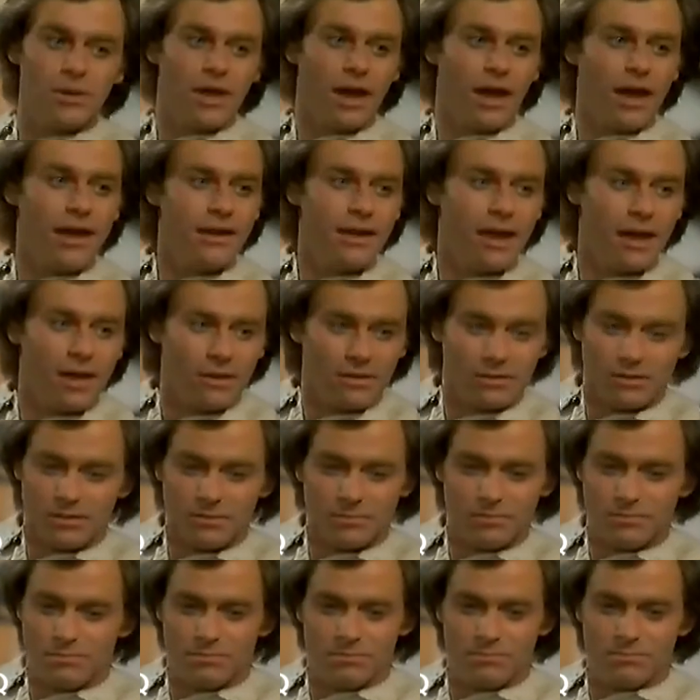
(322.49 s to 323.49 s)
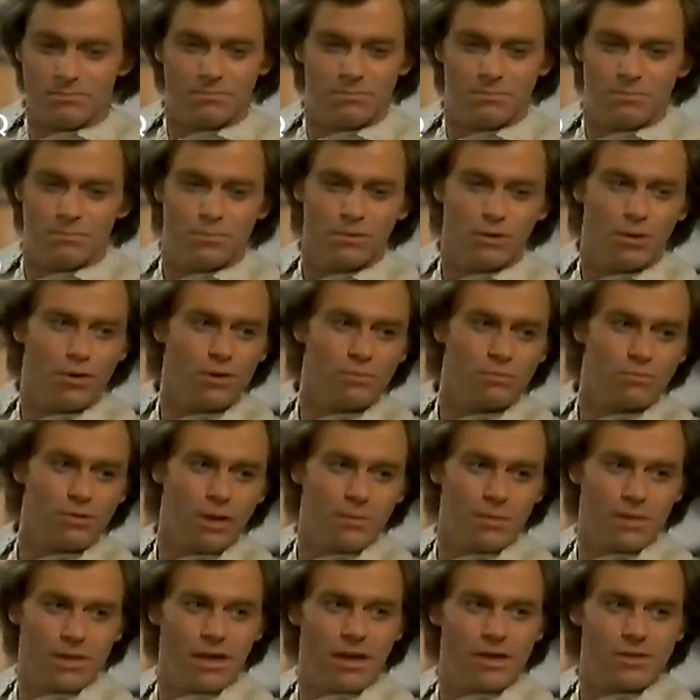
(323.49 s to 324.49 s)
would I know? Broad
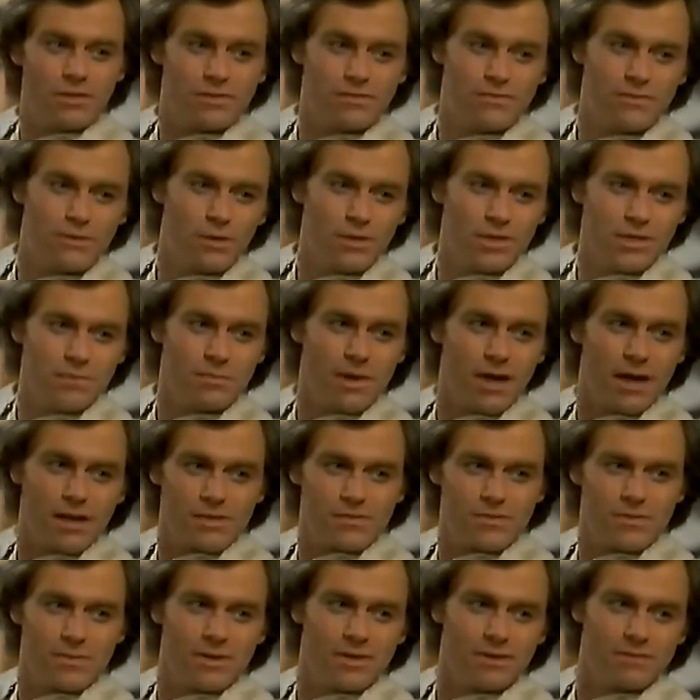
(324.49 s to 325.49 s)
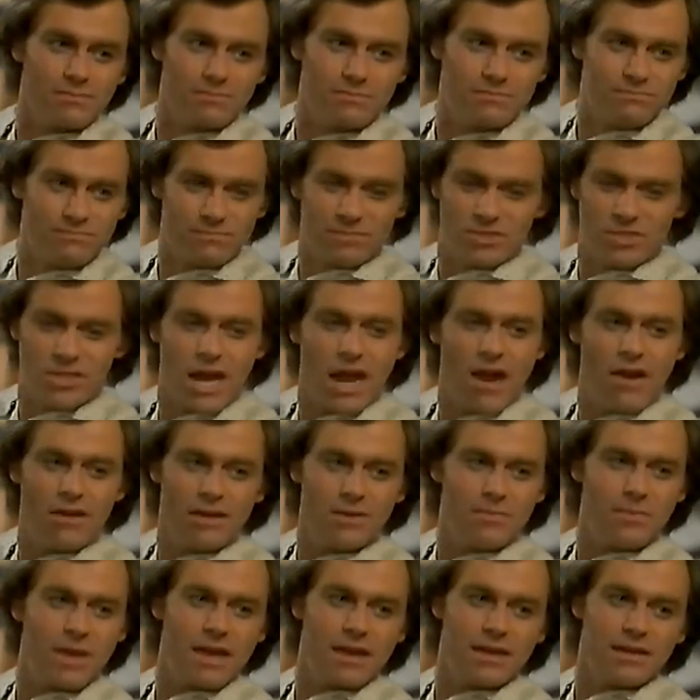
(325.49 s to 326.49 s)
probably owes her 40 bucks from a
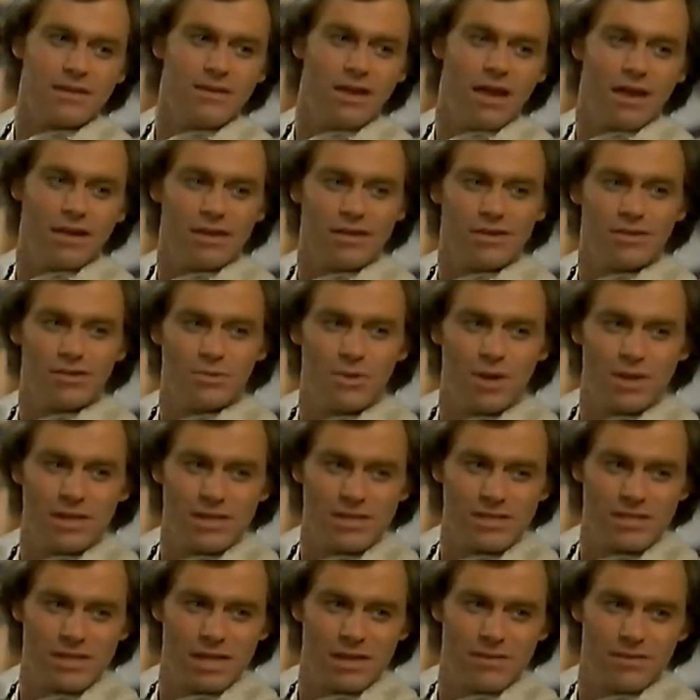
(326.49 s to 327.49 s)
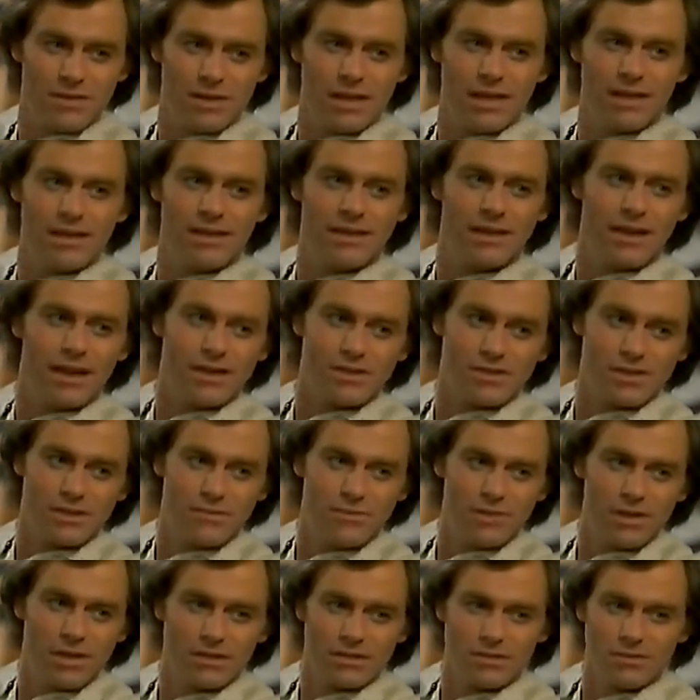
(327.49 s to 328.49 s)
charity back in 1927. In any case, I
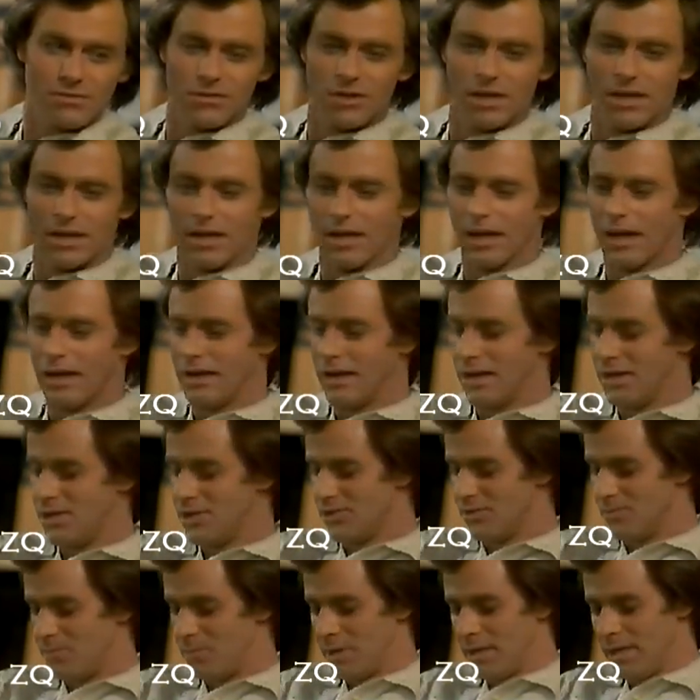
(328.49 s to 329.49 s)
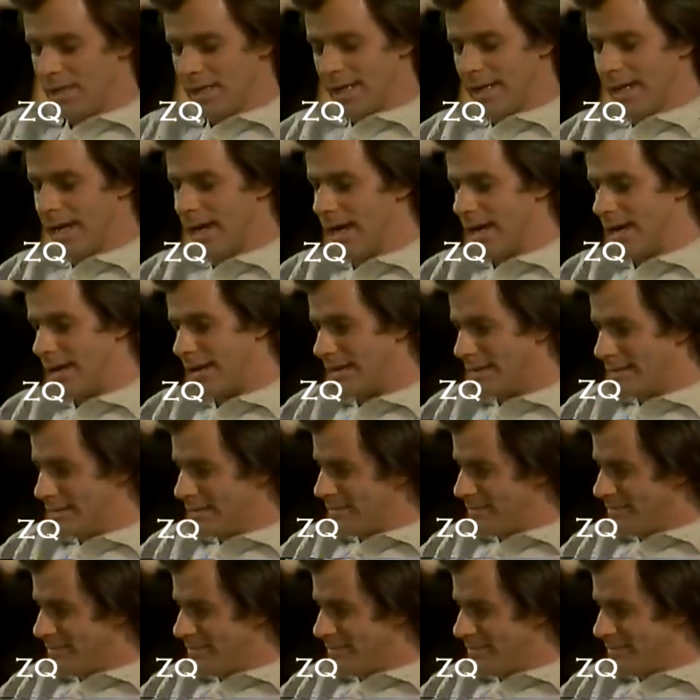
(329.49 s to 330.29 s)
feel like the reincarnation of Peter Gunn.